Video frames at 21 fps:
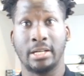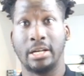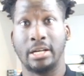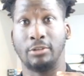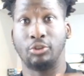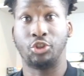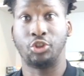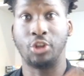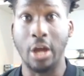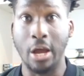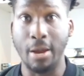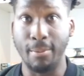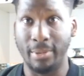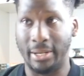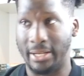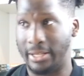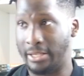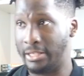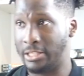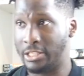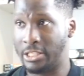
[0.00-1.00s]
Germany,
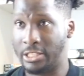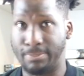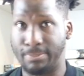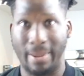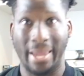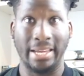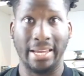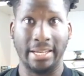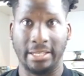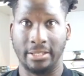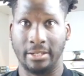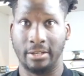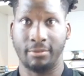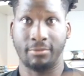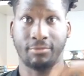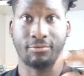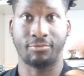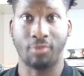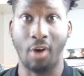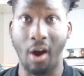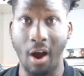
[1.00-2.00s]
Spain,
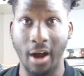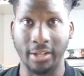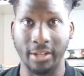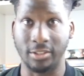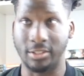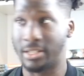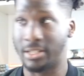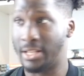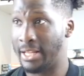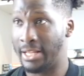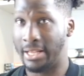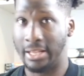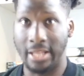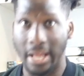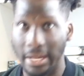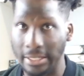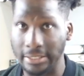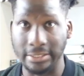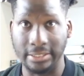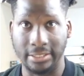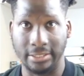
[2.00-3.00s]
France,
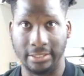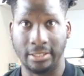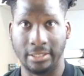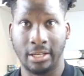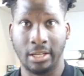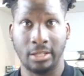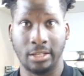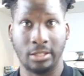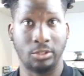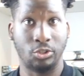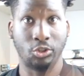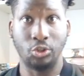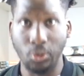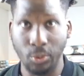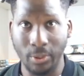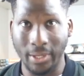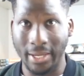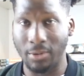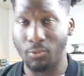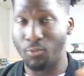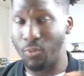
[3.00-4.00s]
London,
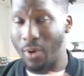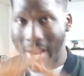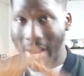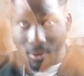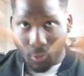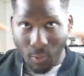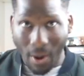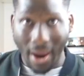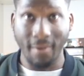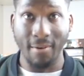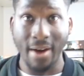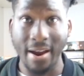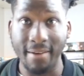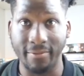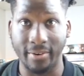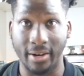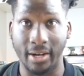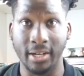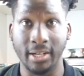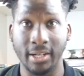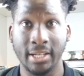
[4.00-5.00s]
UK, wherever,
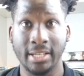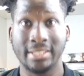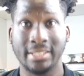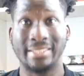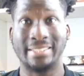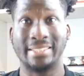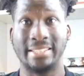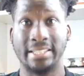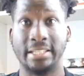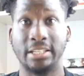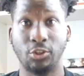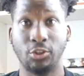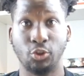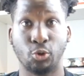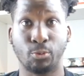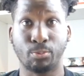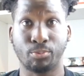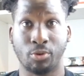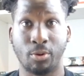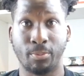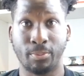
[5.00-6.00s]
seeing your
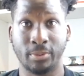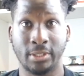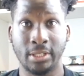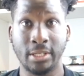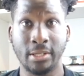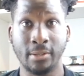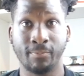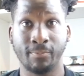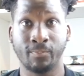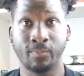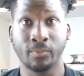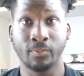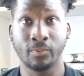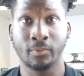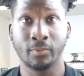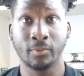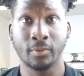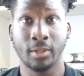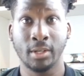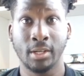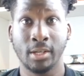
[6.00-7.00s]
property,
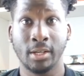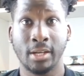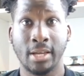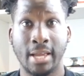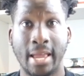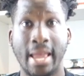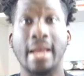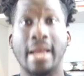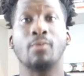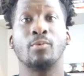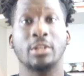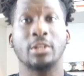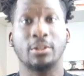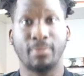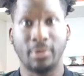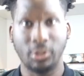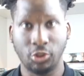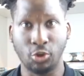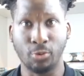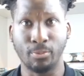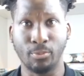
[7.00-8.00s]
which
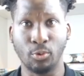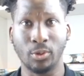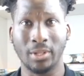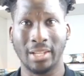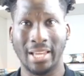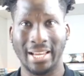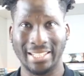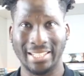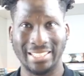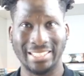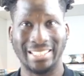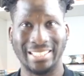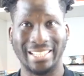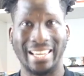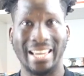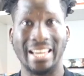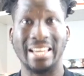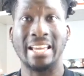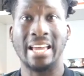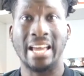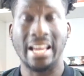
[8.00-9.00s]
means you're more likely to
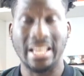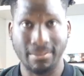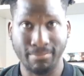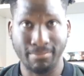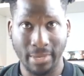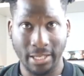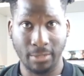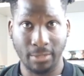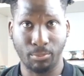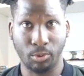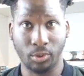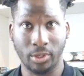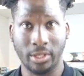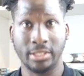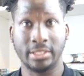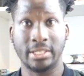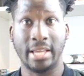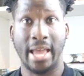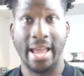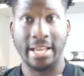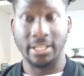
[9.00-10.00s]
get as many bookings
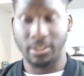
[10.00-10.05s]
as